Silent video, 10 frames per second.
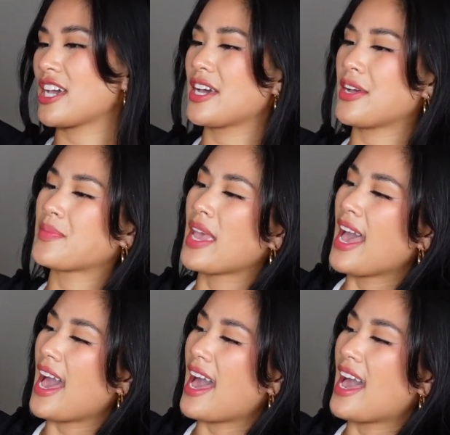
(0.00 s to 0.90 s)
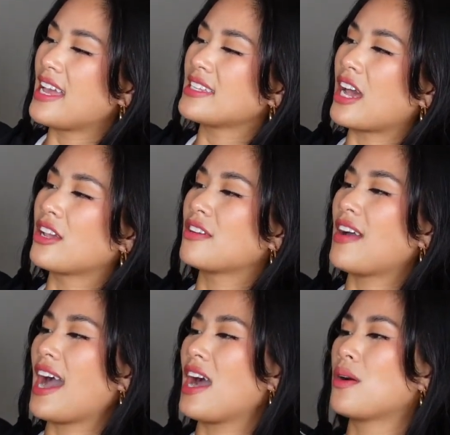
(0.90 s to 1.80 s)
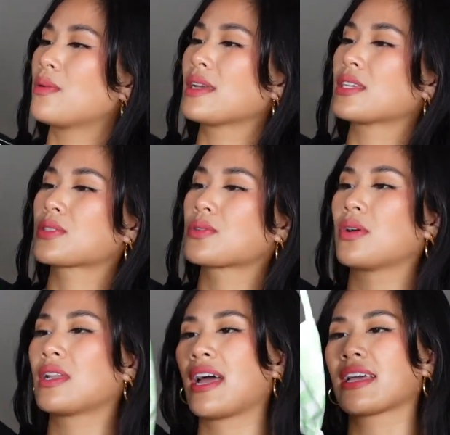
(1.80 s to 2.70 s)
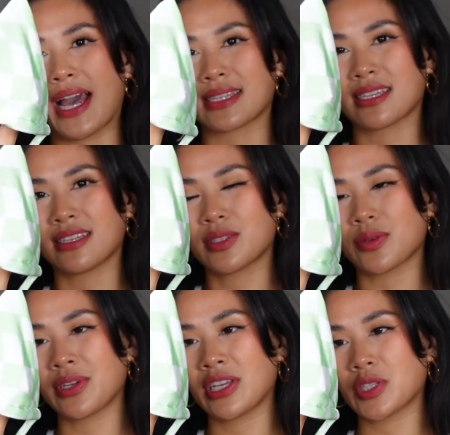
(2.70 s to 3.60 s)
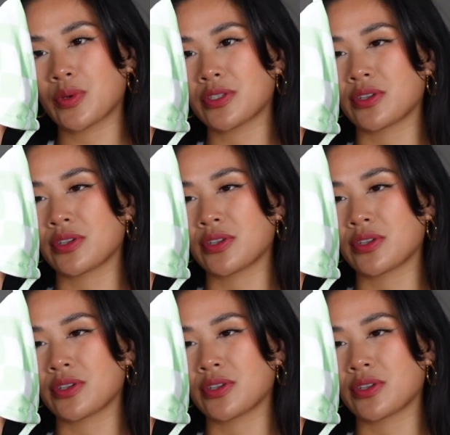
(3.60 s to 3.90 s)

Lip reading: and I love how it's got like patterns on it as well.